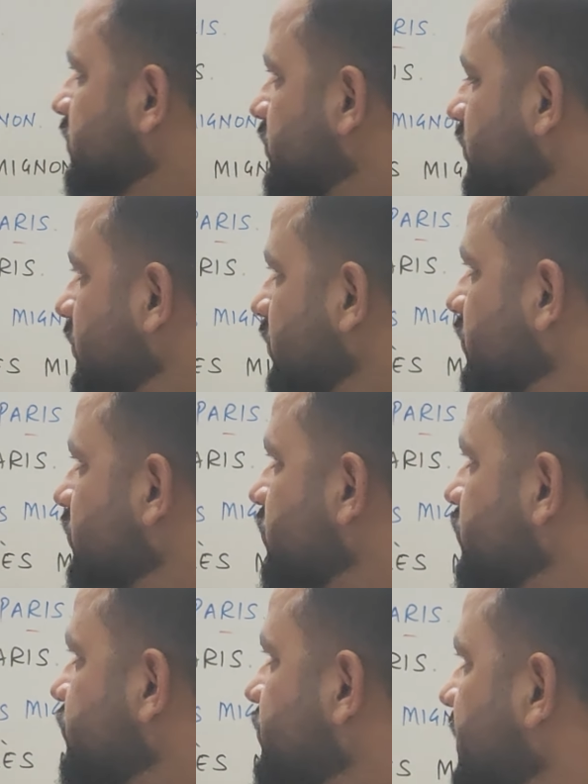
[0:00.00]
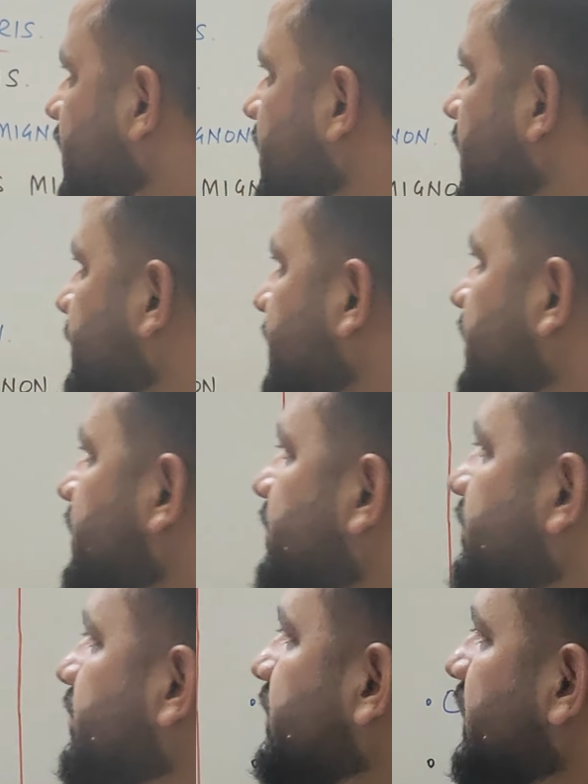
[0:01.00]
So, j'ai un ami,
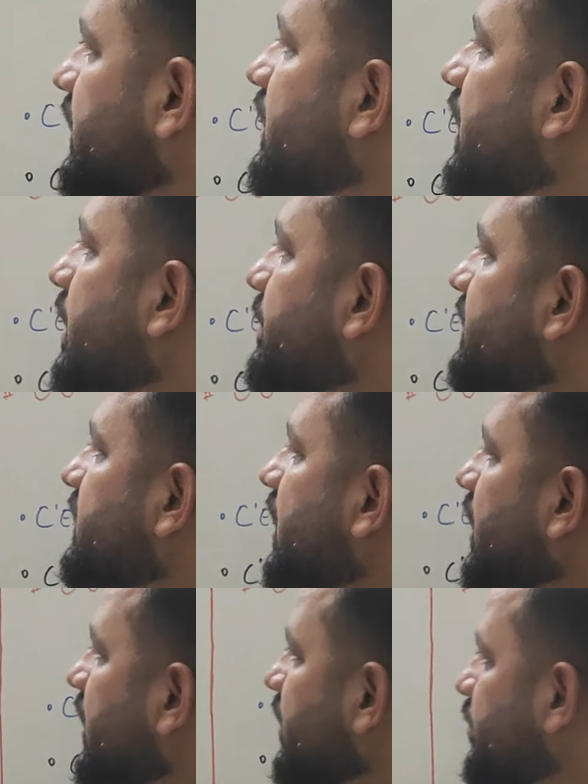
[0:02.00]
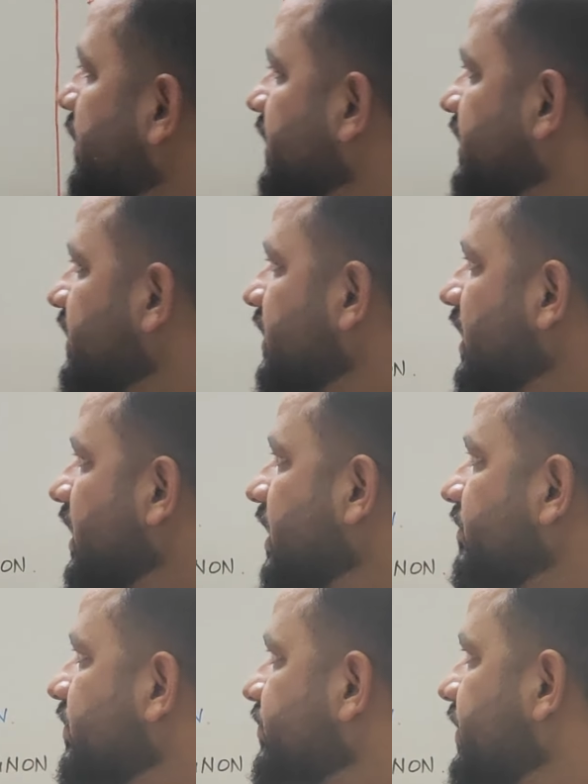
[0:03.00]
il habite à Paris. I
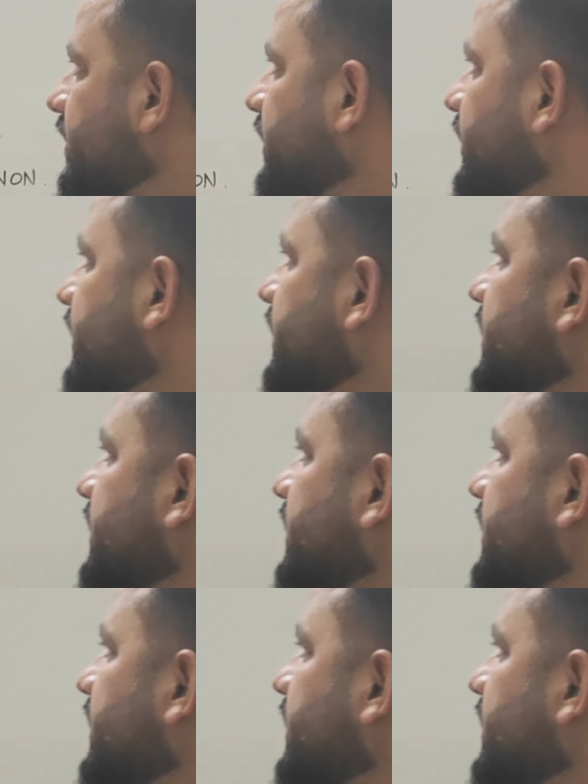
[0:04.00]
have a friend,